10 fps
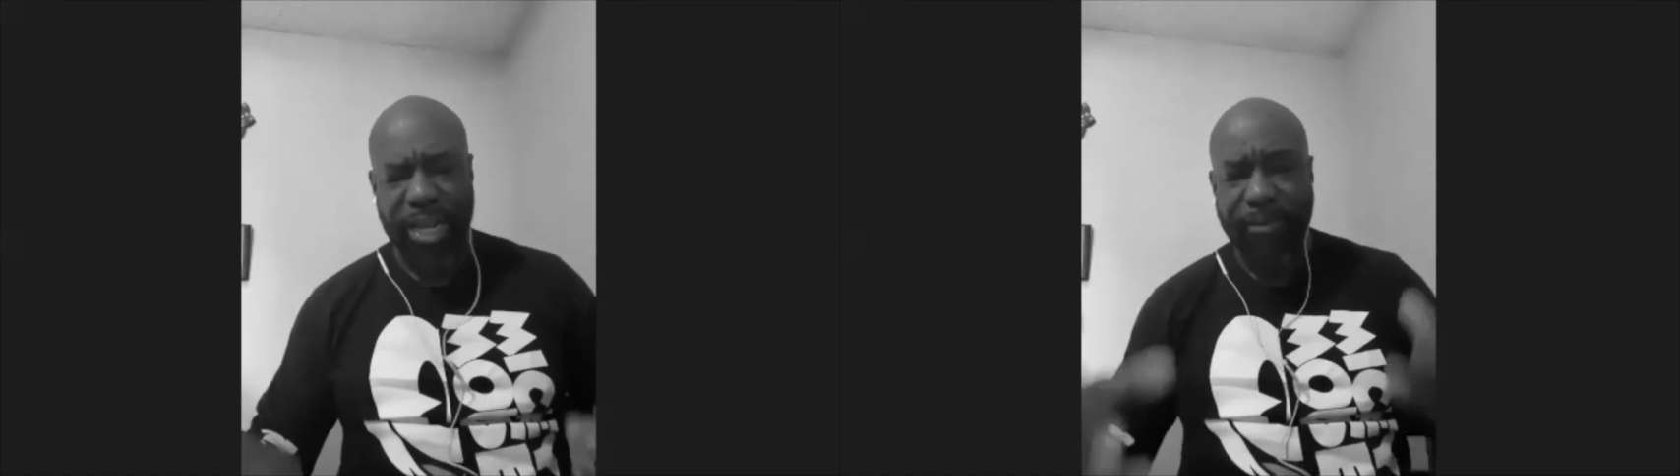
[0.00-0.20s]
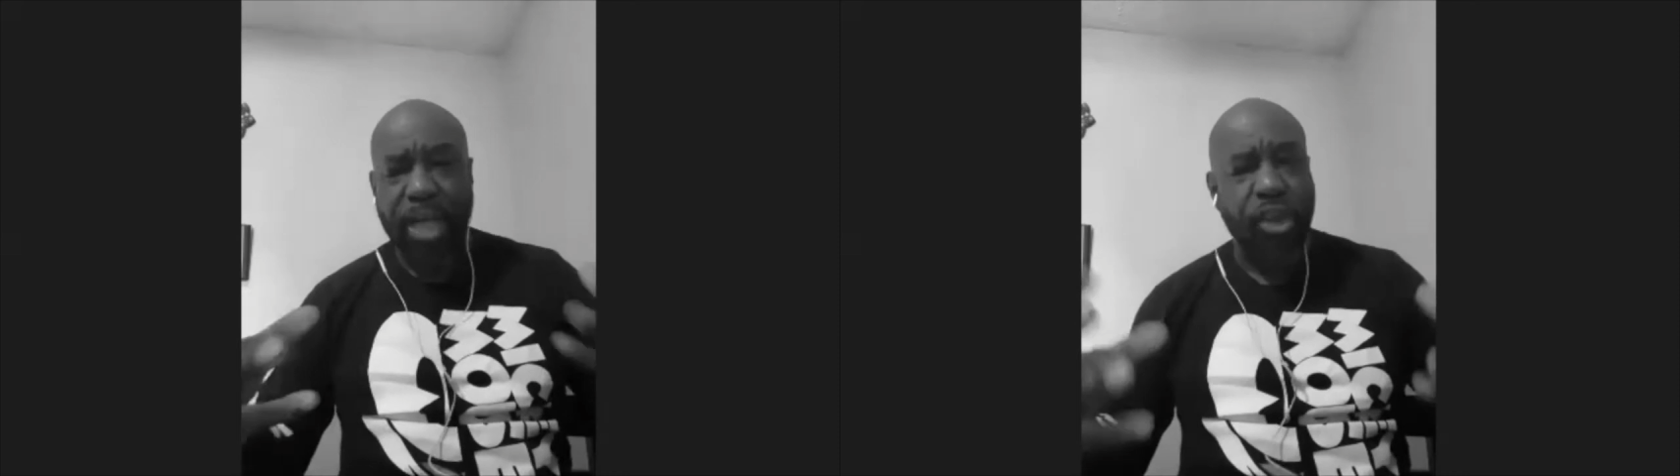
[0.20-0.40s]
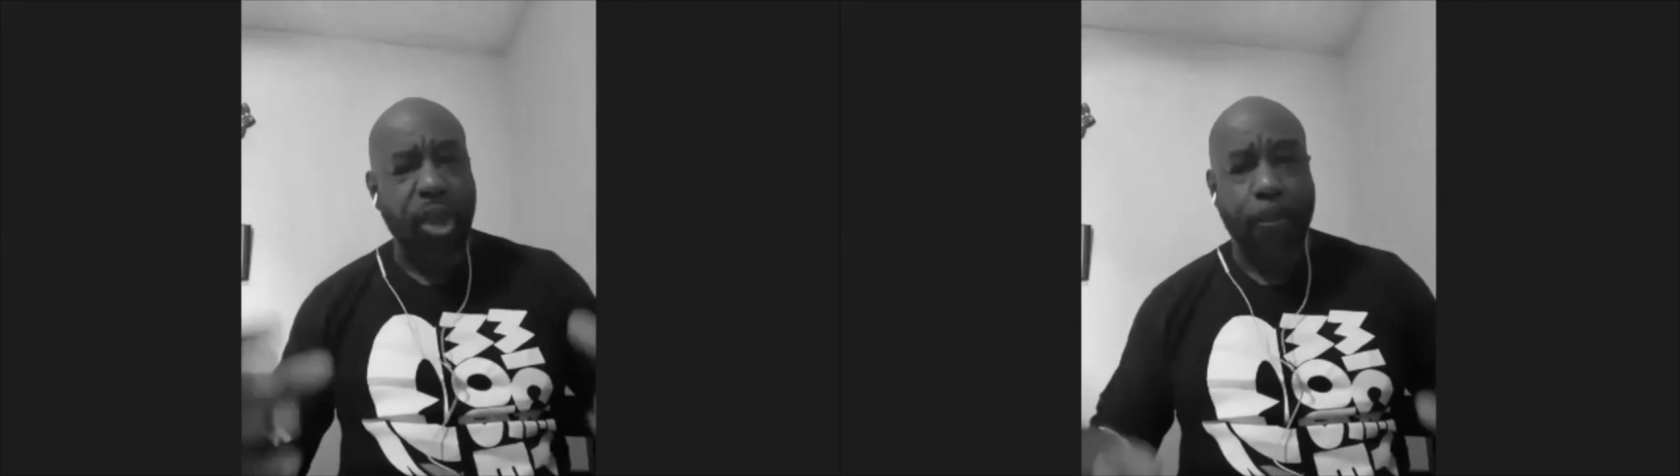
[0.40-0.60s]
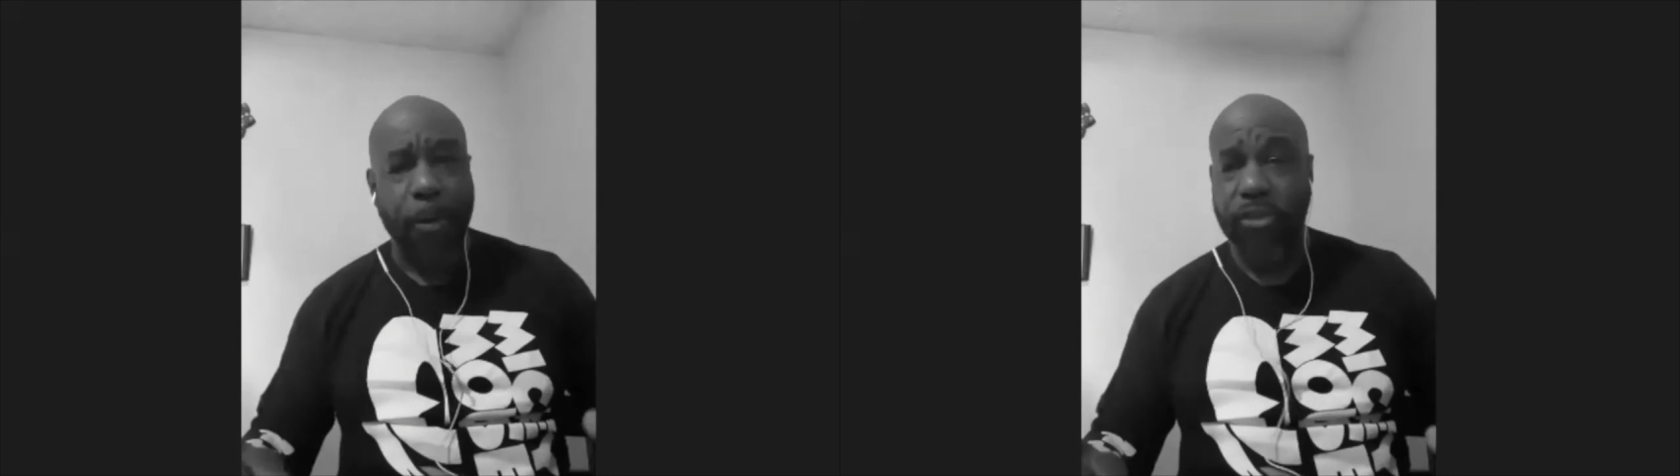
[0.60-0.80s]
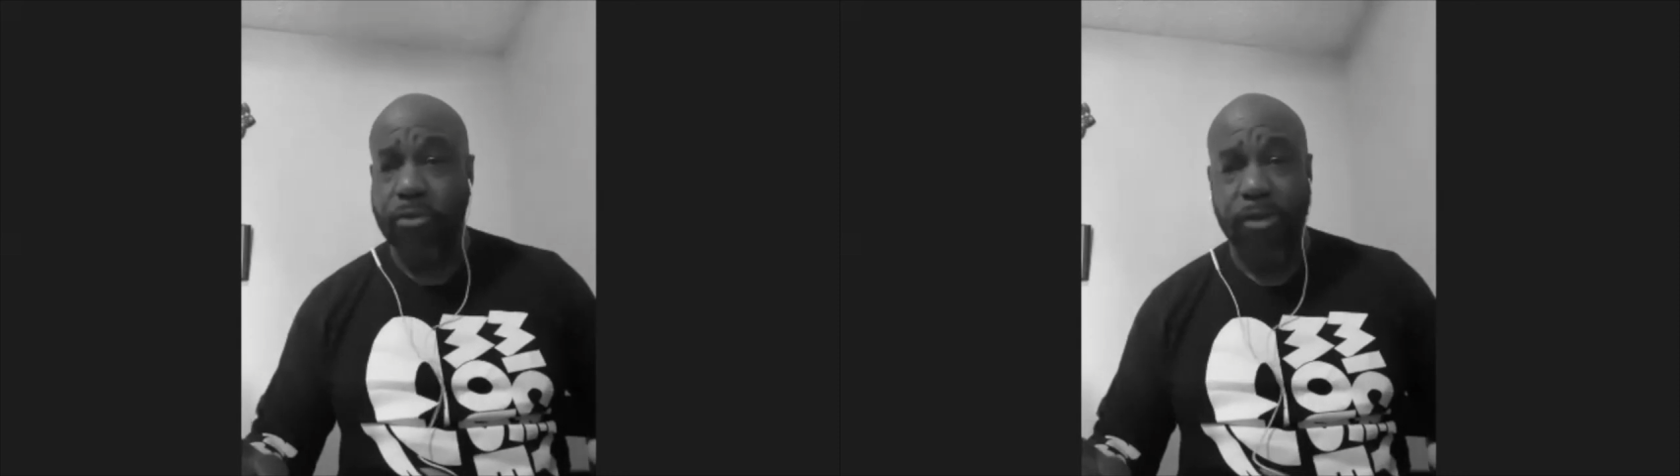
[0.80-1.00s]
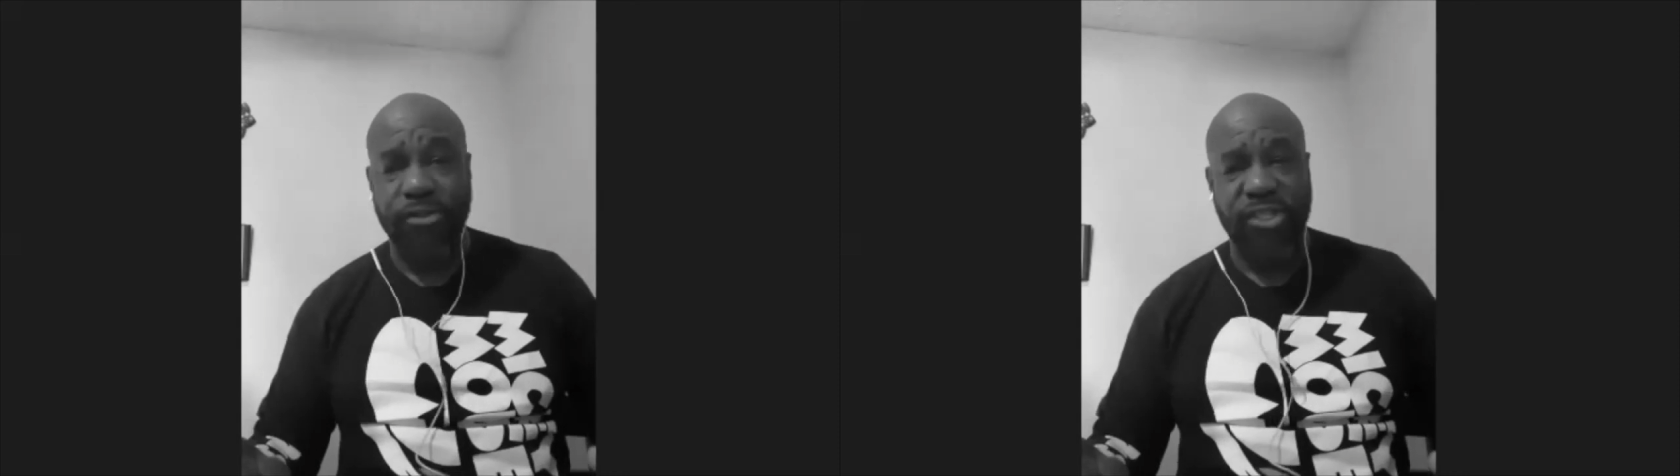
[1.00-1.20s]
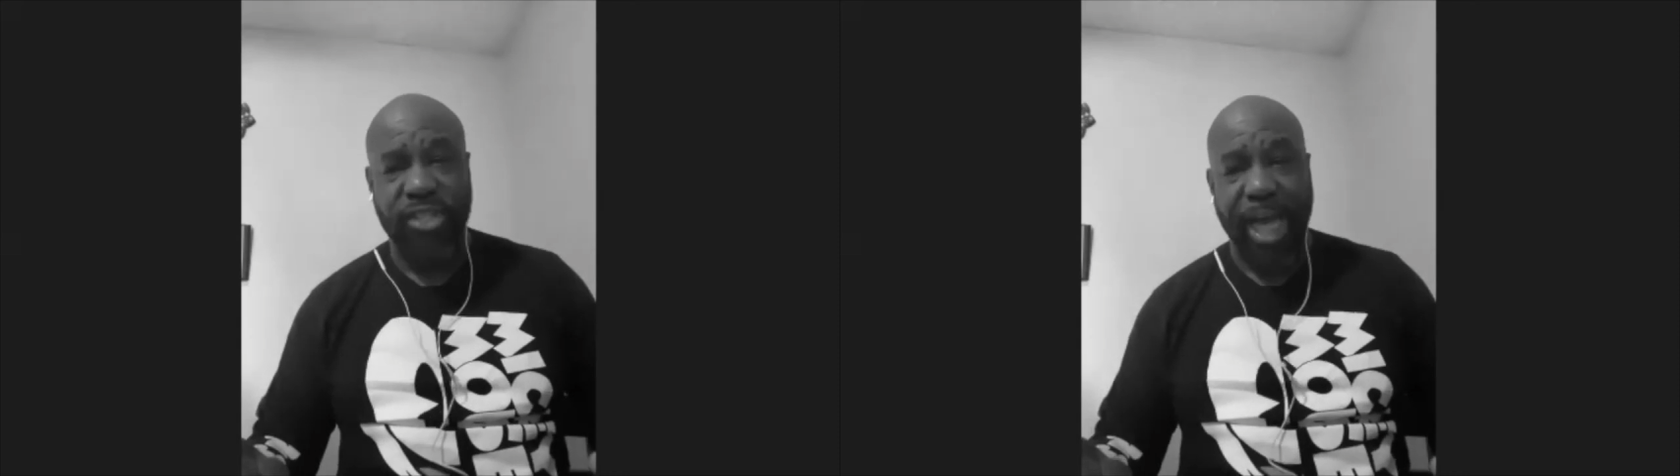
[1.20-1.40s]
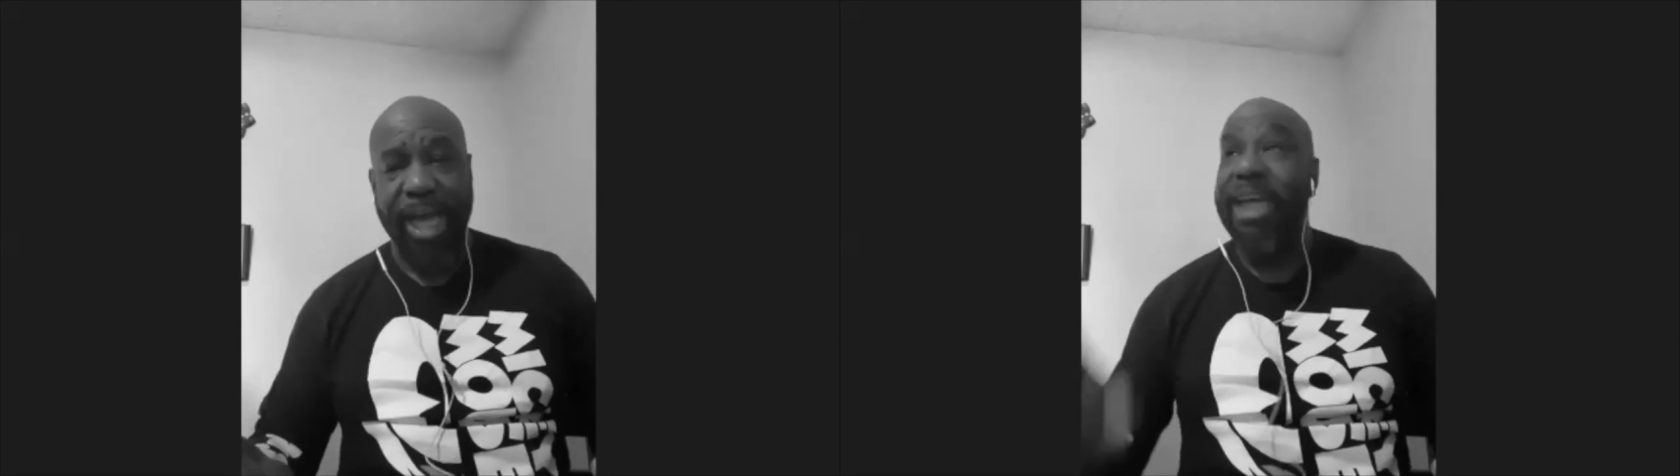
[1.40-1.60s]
tear prints across the sky.